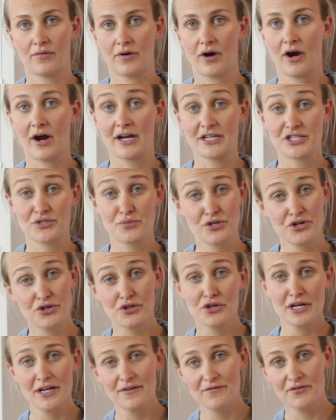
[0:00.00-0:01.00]
Alright, so when you're
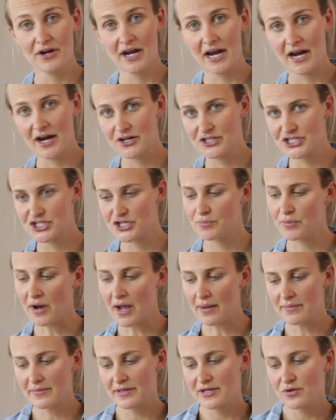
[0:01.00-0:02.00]
looking for carrots, you
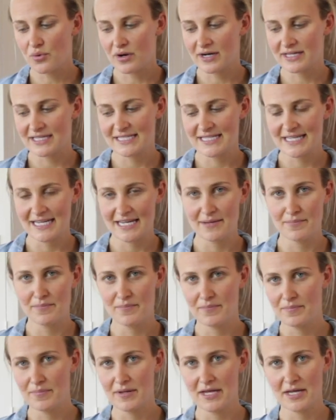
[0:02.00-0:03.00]
probably want to see
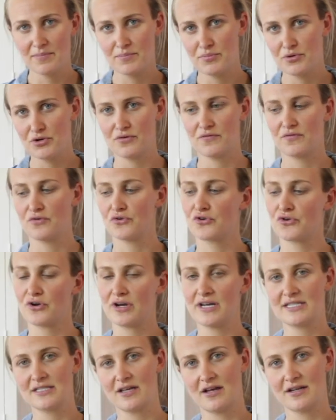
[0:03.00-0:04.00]
big, beautiful
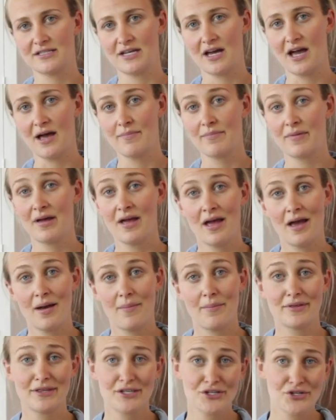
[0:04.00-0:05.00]
greens on top,
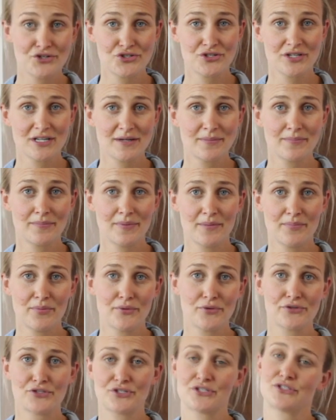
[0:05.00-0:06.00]
but then usually
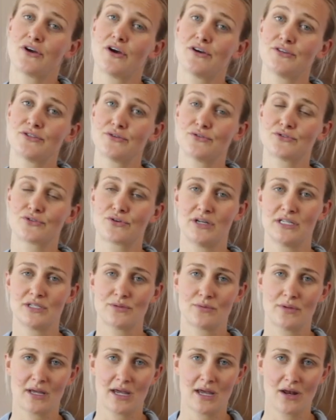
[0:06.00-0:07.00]
people just toss those
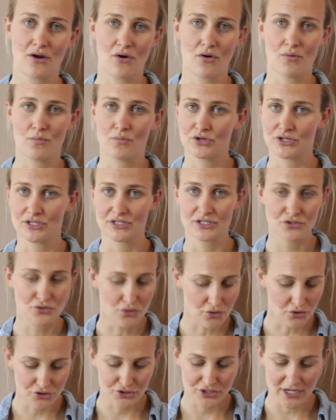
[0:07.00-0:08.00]
greens when they get home, which is a
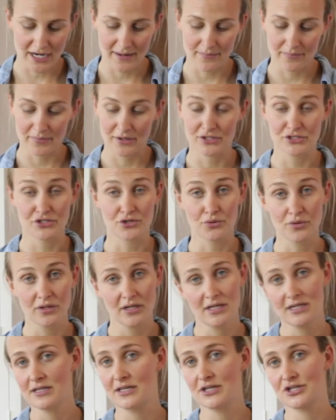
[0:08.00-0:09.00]
total shame because they're
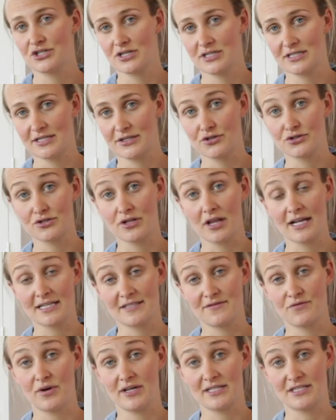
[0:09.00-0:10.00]
really delicious and there's
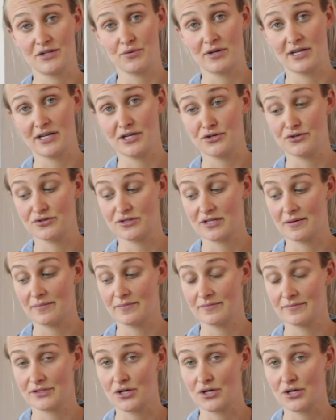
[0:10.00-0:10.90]
lots of ways that we can use them.